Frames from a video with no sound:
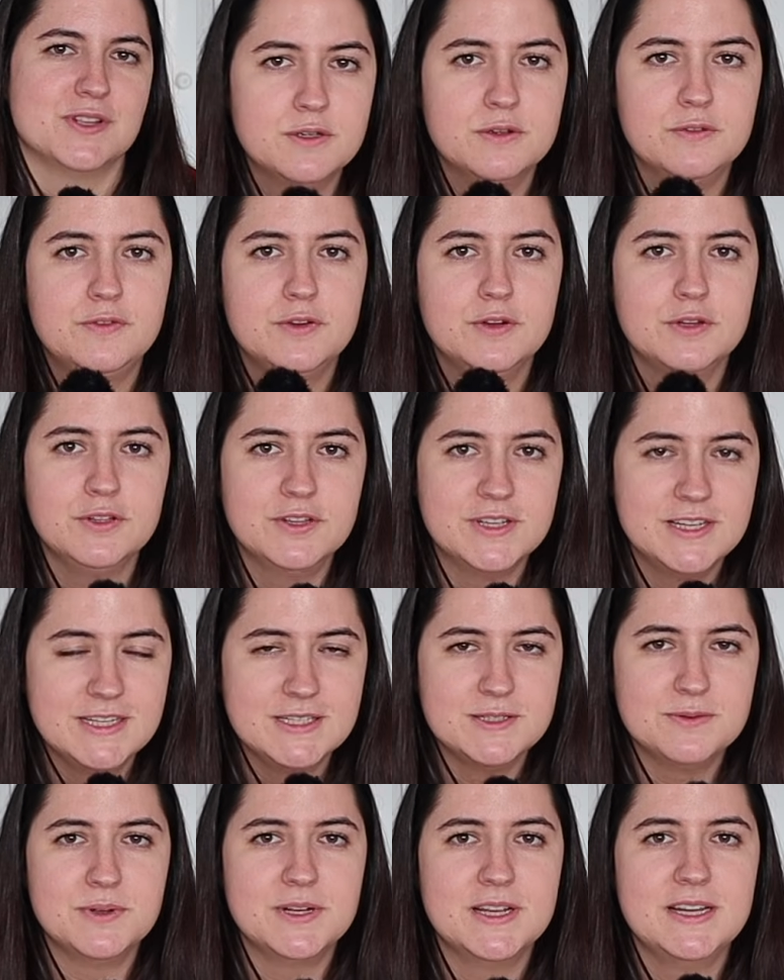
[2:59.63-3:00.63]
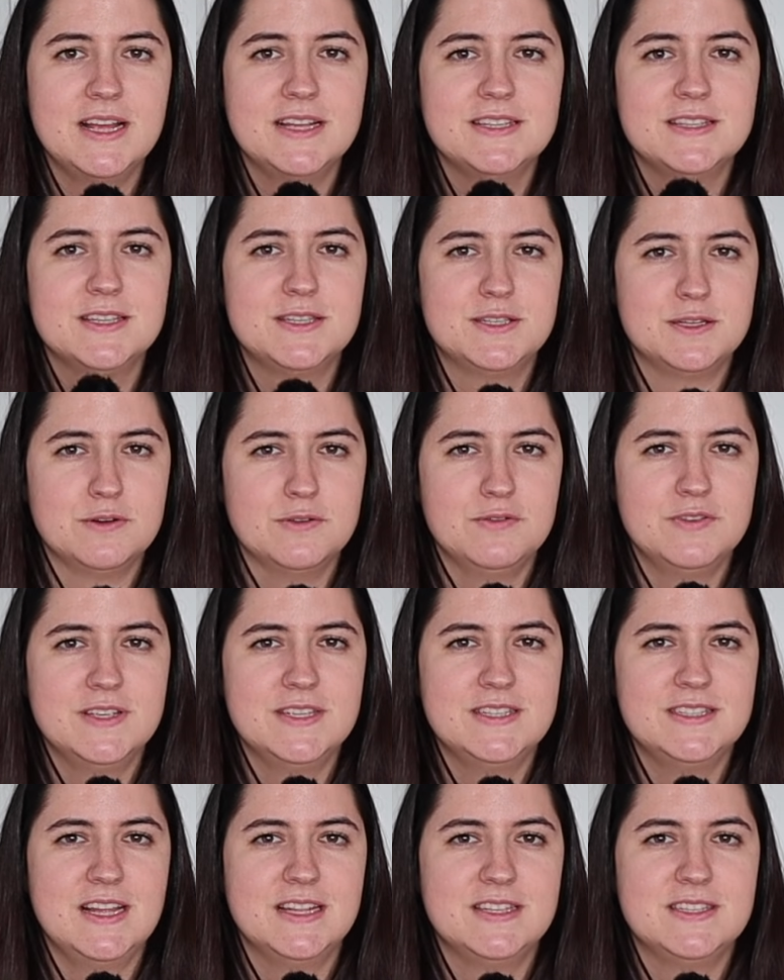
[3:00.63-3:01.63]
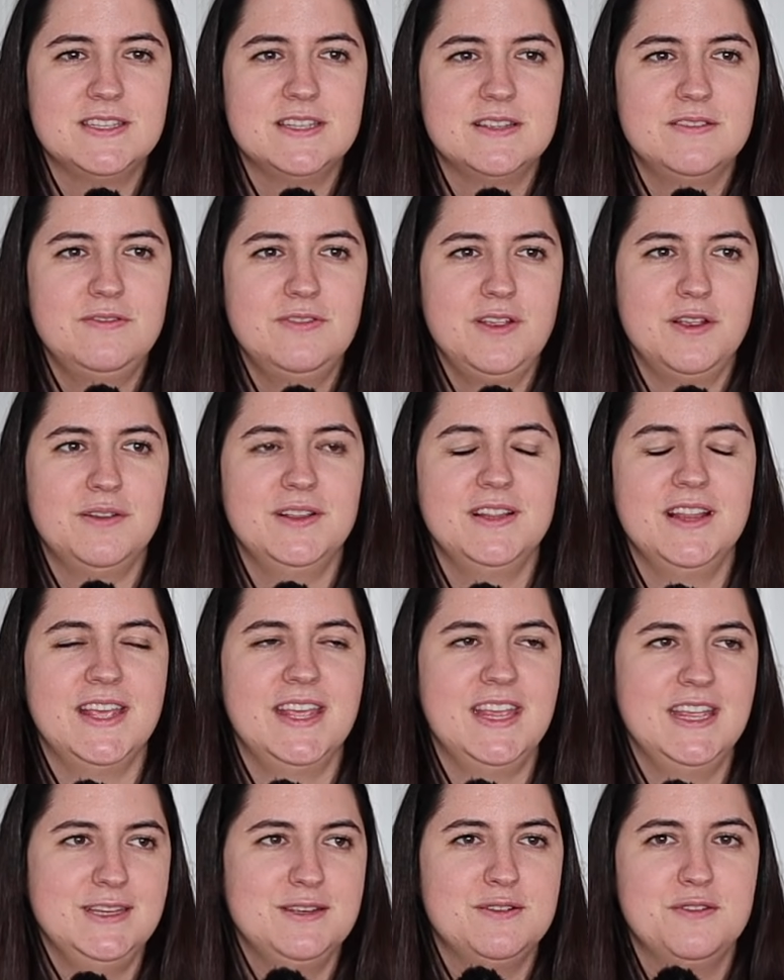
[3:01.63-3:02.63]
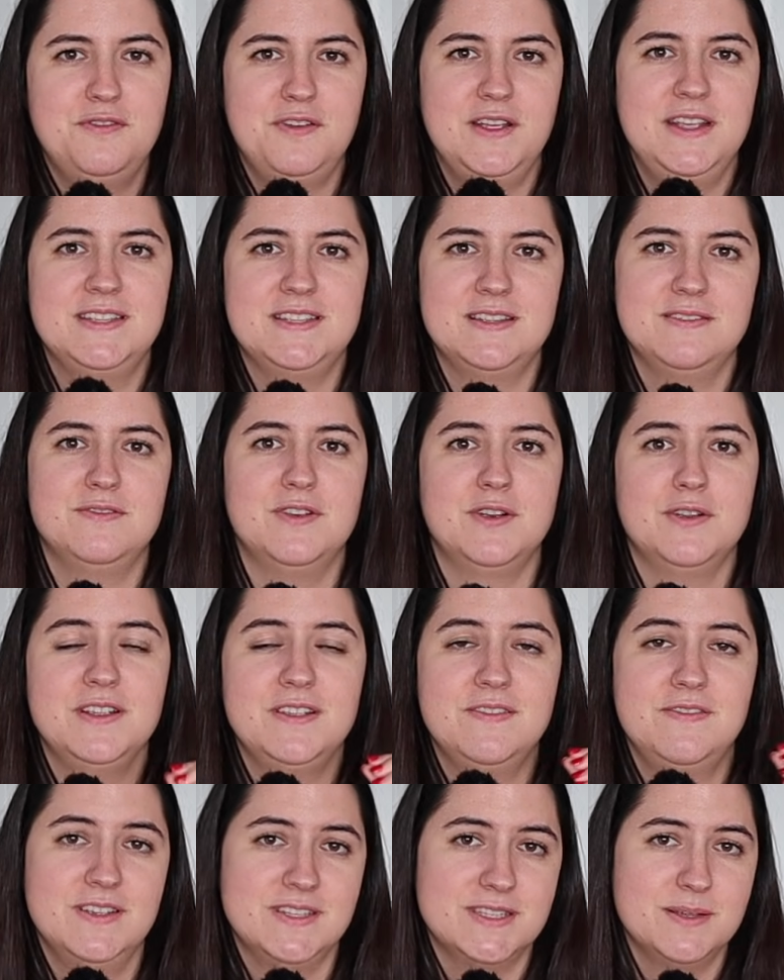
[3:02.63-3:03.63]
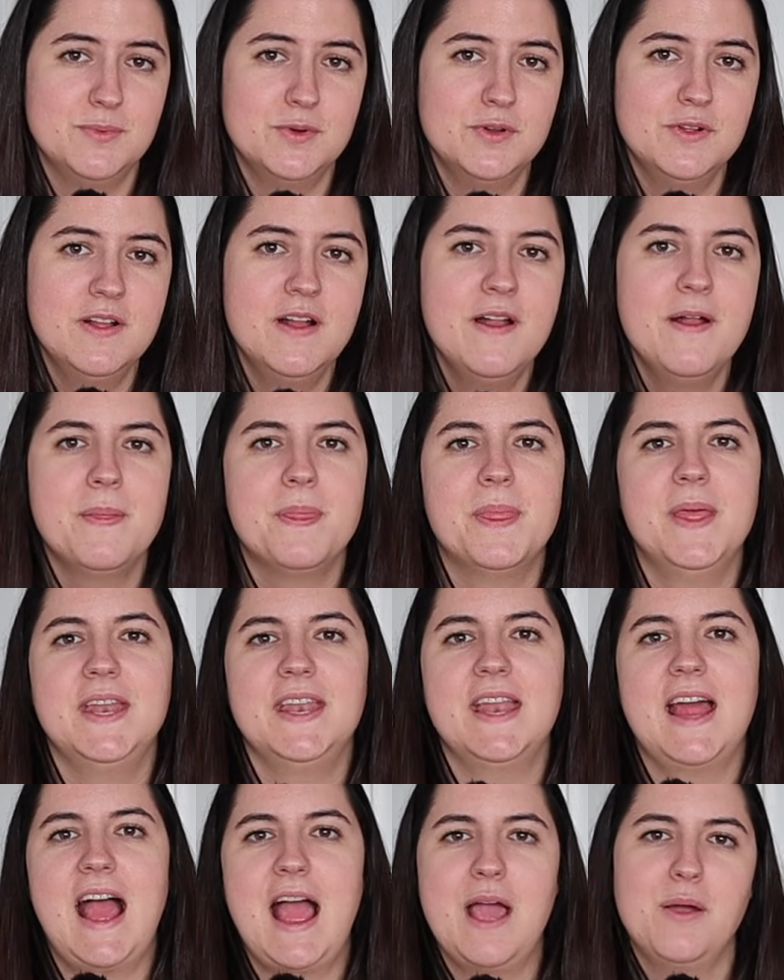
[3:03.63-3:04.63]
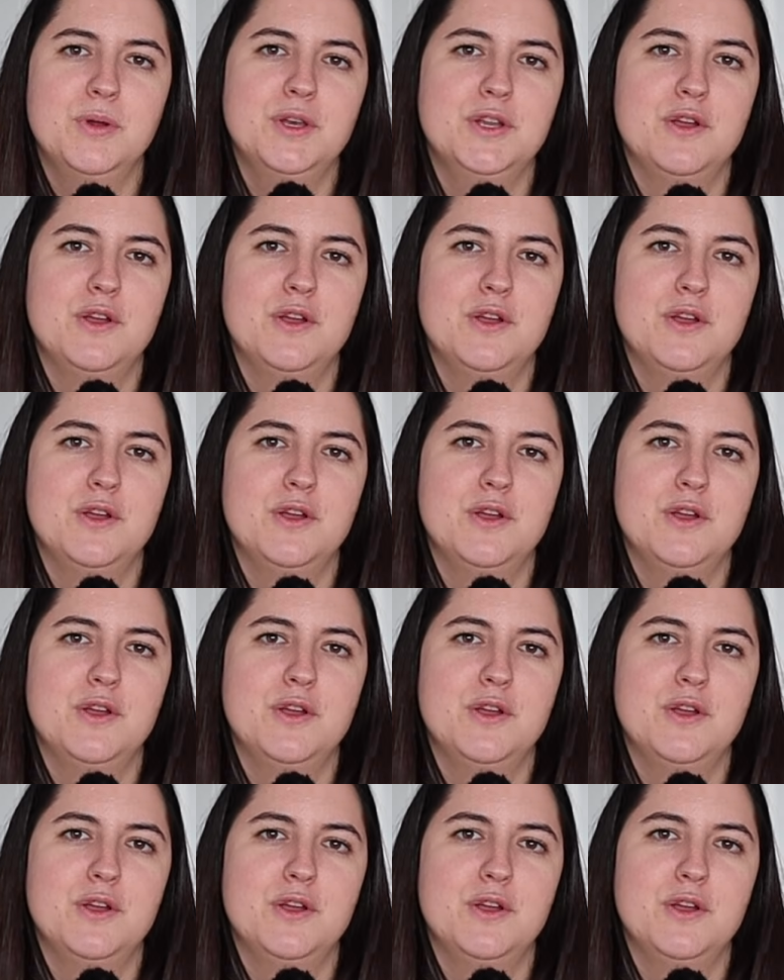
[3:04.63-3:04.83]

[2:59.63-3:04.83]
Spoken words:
So if you're looking to organize a surface that's very like in your face and very visible, then I would